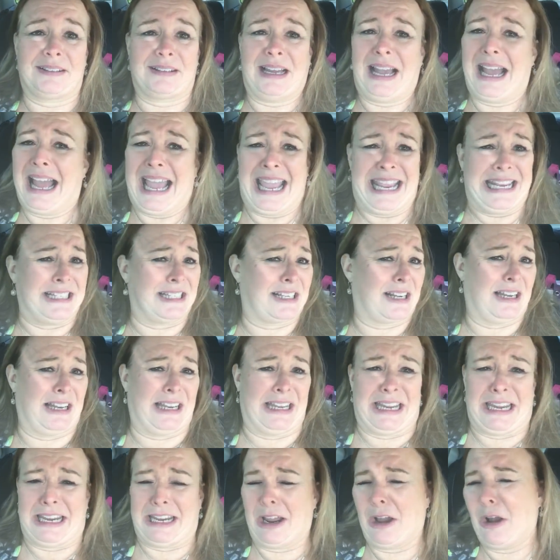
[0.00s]
I hate to
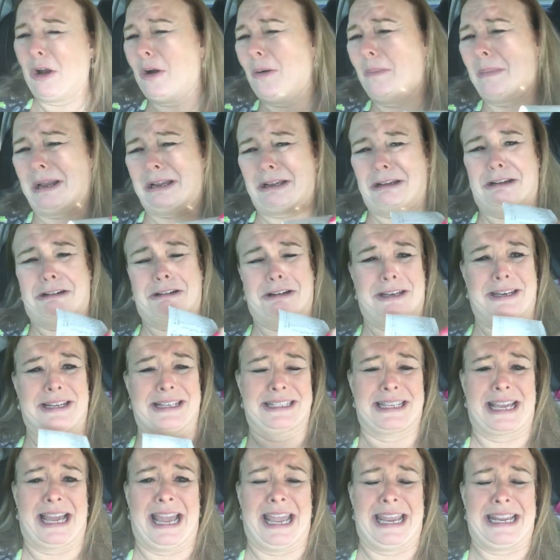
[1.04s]
clean. Oh, my
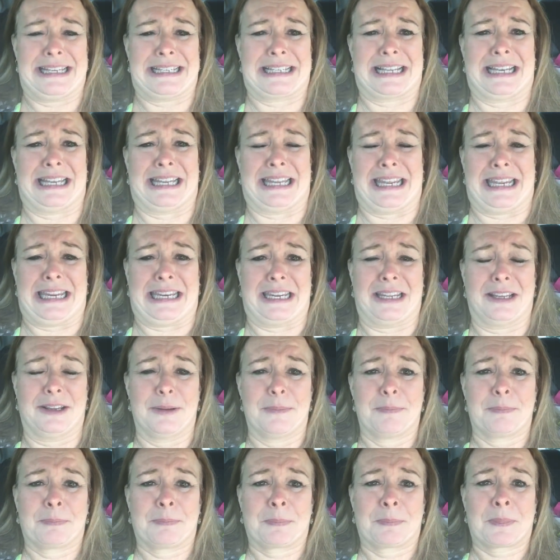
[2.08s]
goodness, I hate to clean.
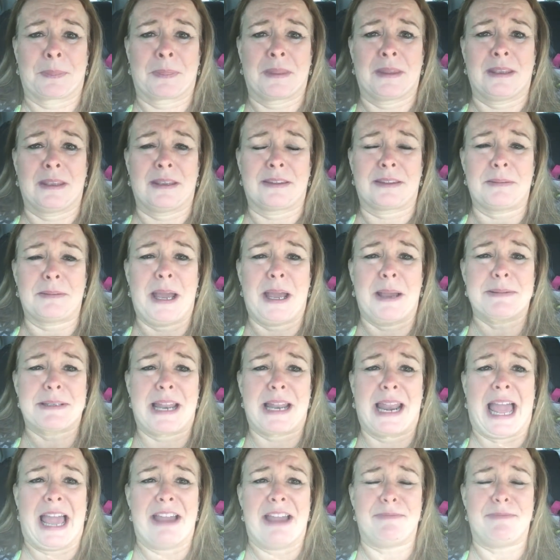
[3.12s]
Sometimes I'll
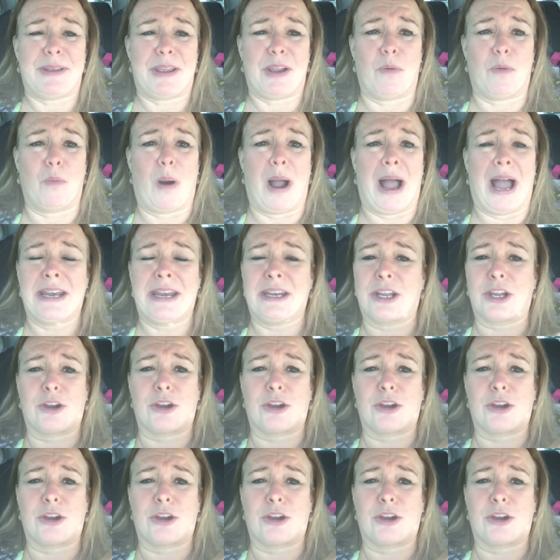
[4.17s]
have me a wine